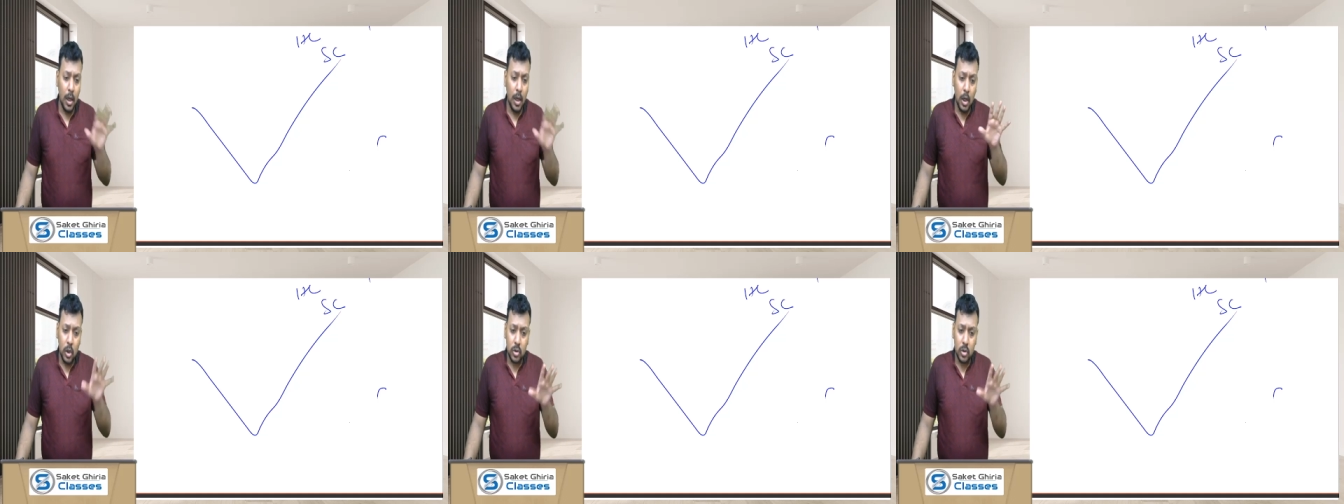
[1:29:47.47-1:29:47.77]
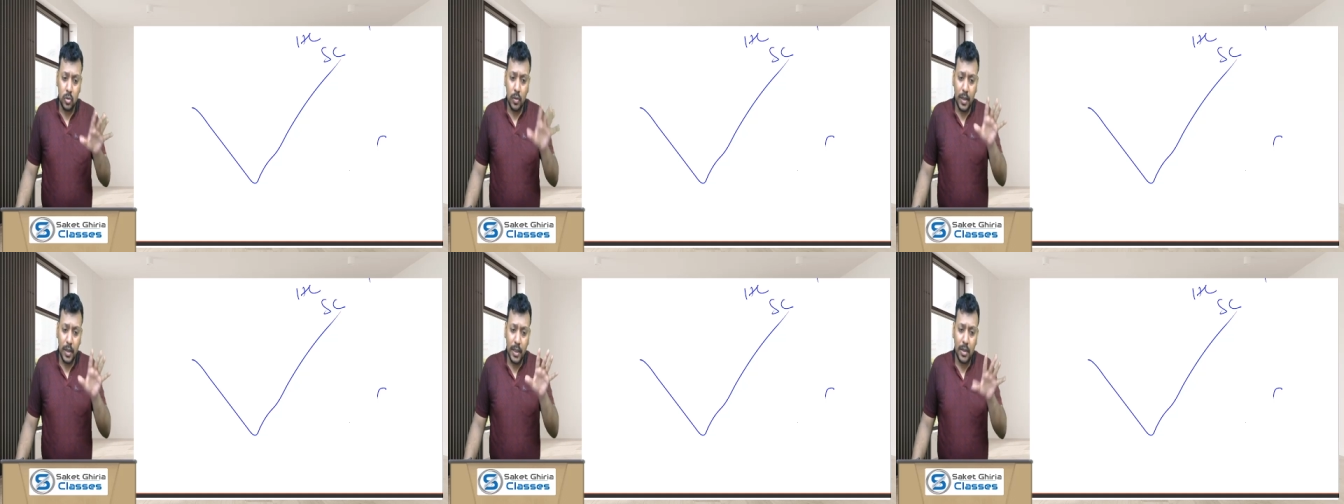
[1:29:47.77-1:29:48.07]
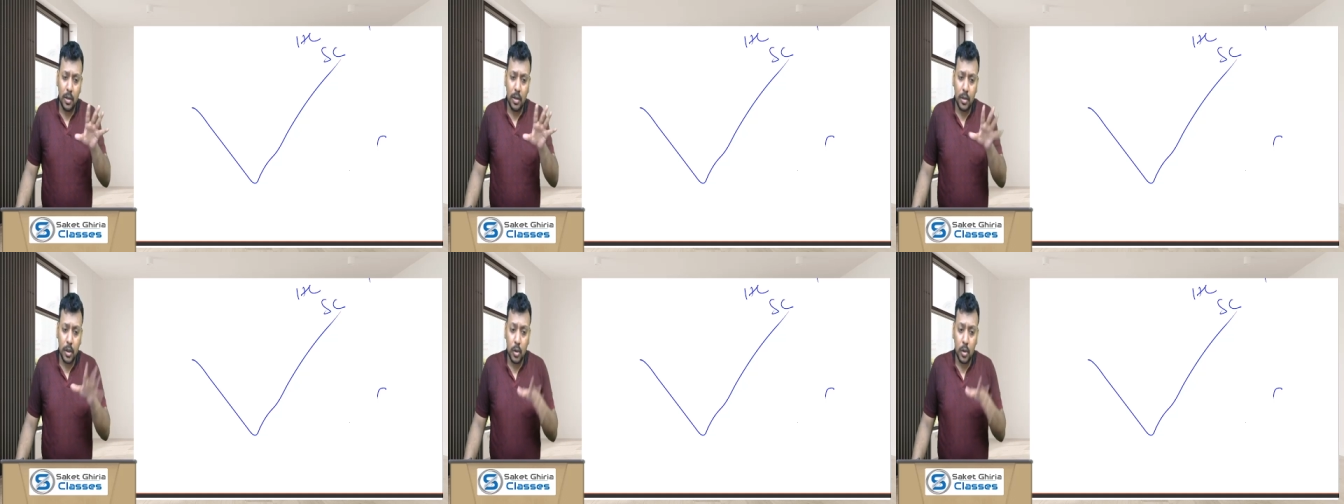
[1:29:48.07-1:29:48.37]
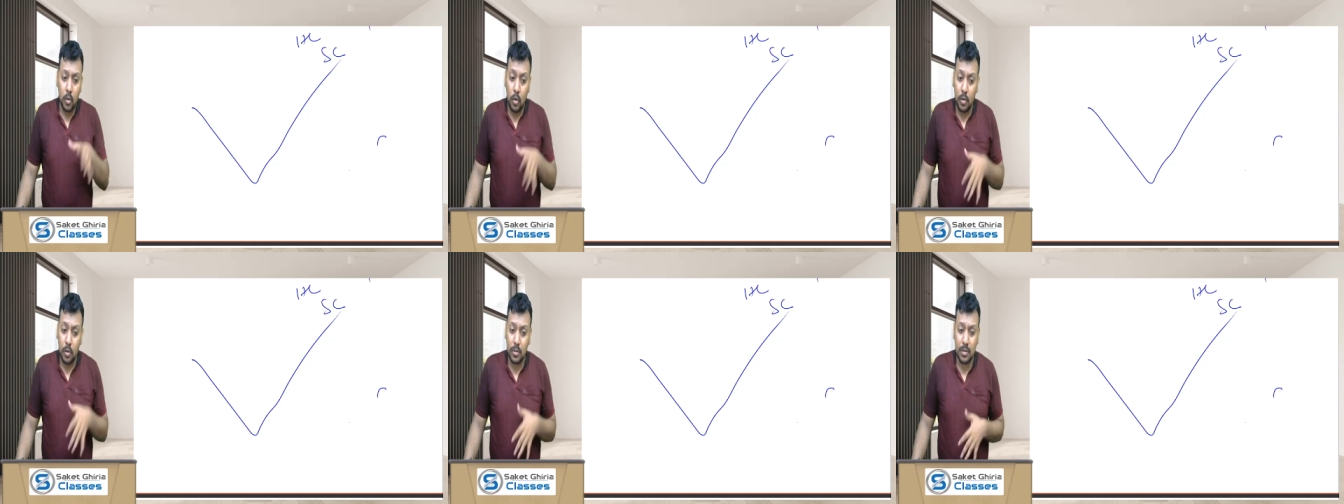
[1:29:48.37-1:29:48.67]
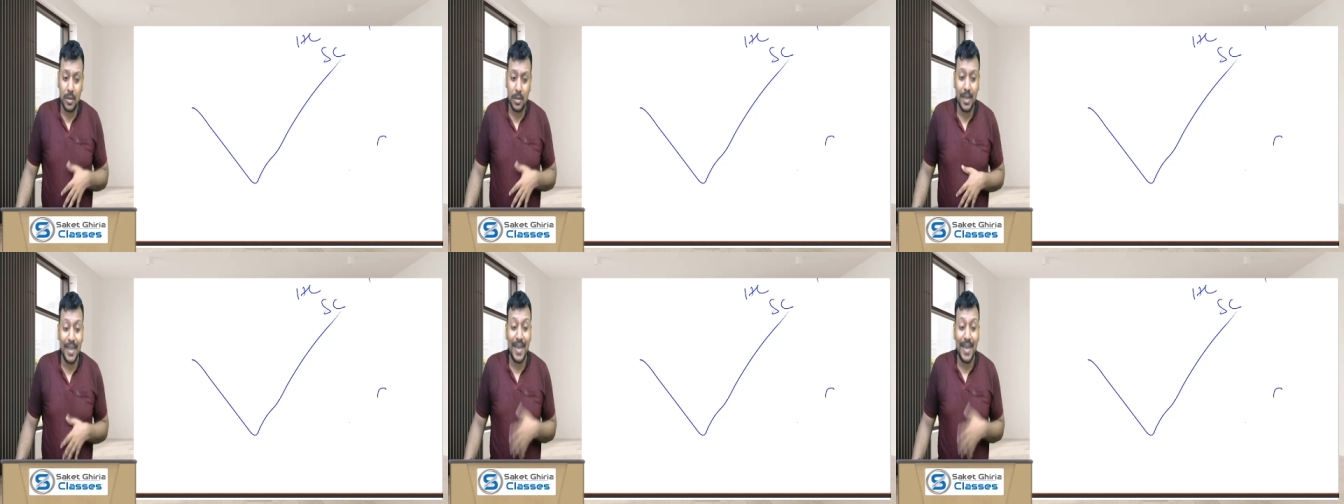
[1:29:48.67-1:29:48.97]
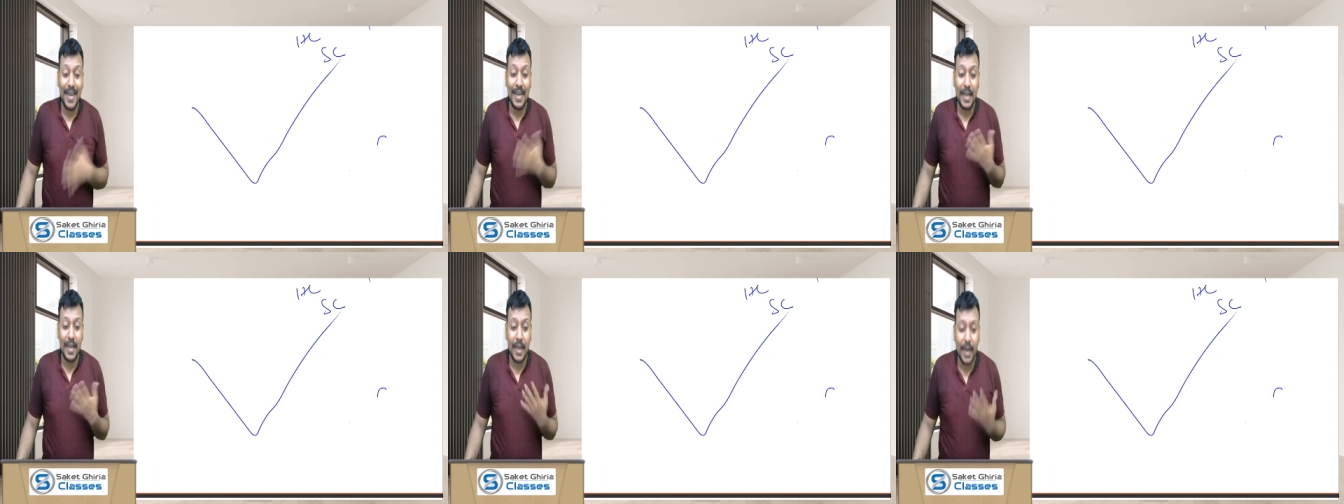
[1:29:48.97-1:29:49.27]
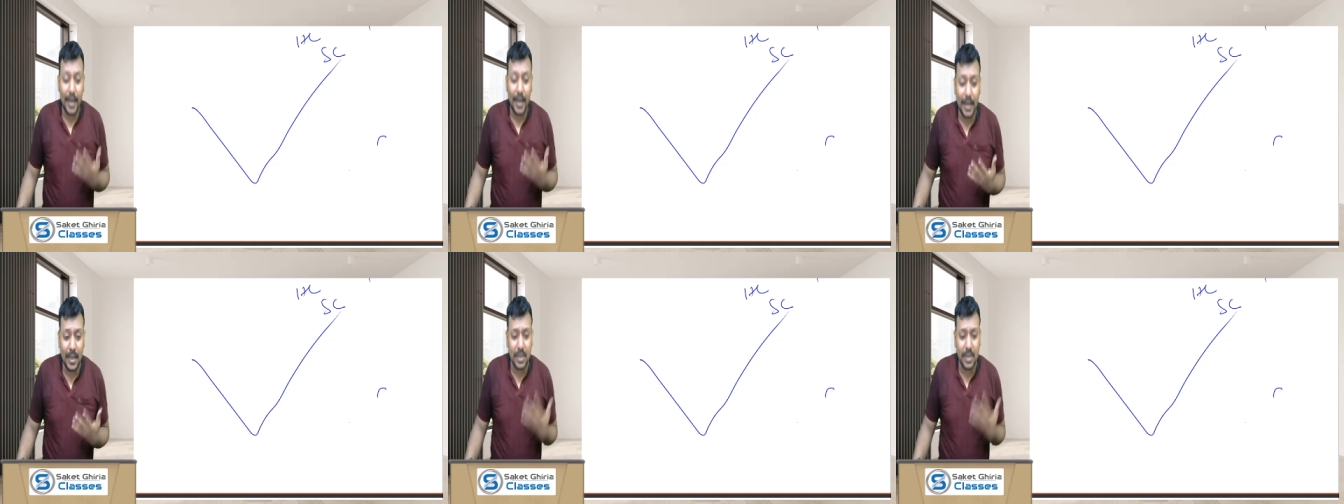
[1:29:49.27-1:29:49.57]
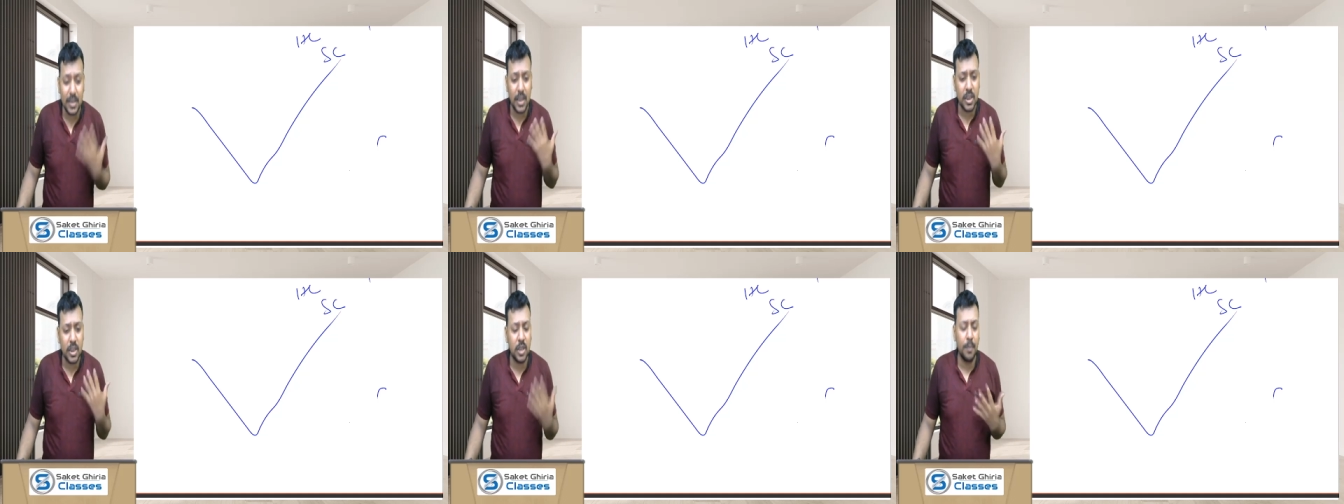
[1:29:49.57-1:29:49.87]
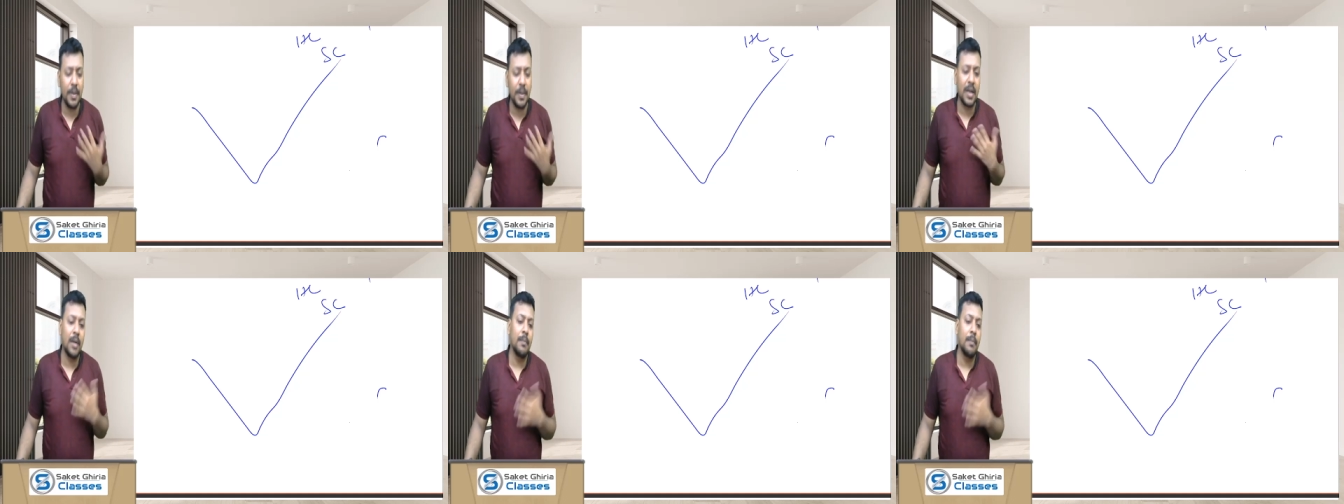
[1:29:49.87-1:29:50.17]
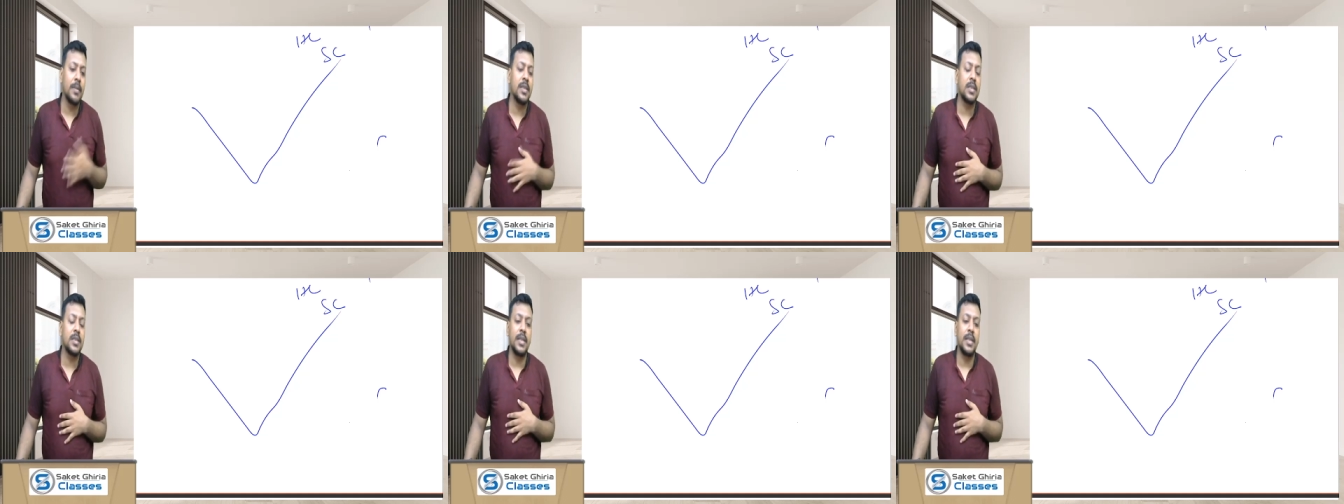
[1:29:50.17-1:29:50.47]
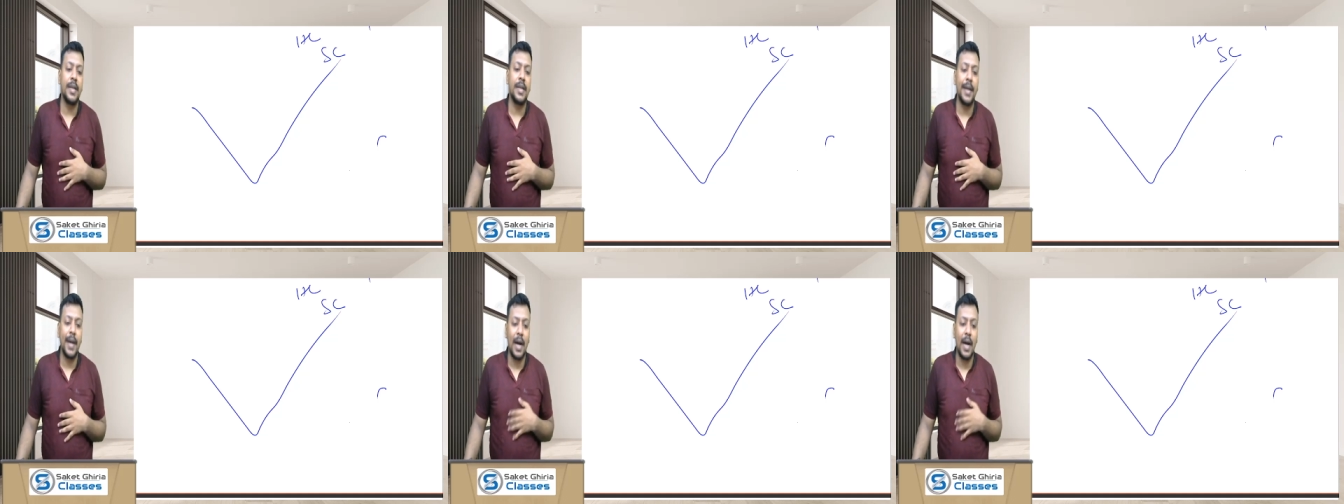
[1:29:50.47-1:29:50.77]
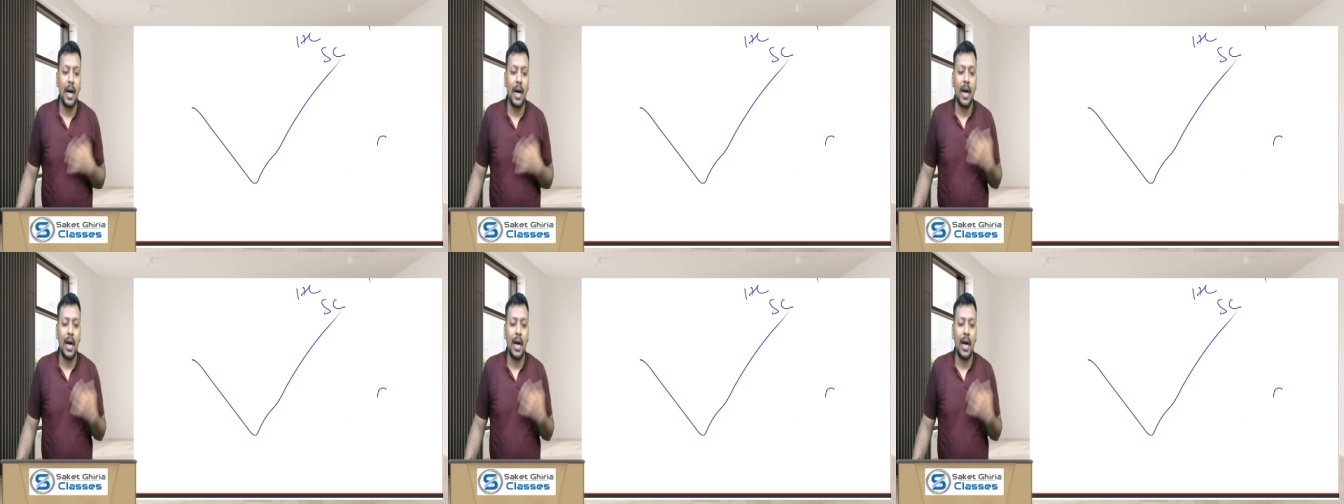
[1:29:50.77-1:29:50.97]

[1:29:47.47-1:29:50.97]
So in order to encourage the shipping companies in India,